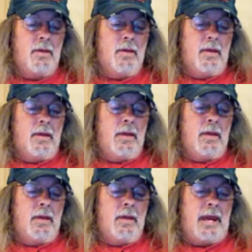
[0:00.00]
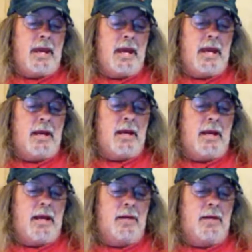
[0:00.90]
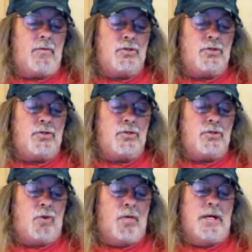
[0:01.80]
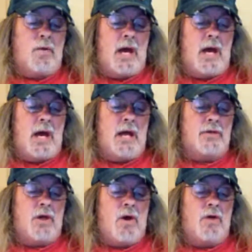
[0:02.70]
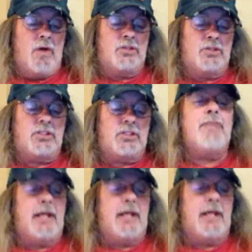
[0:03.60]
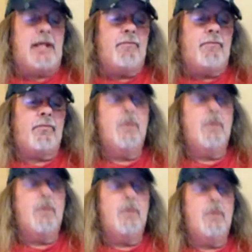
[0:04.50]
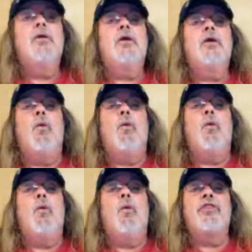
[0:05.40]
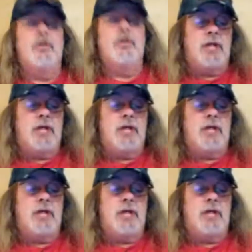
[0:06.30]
and Stormy the wild dog sleeping got one thumbs down.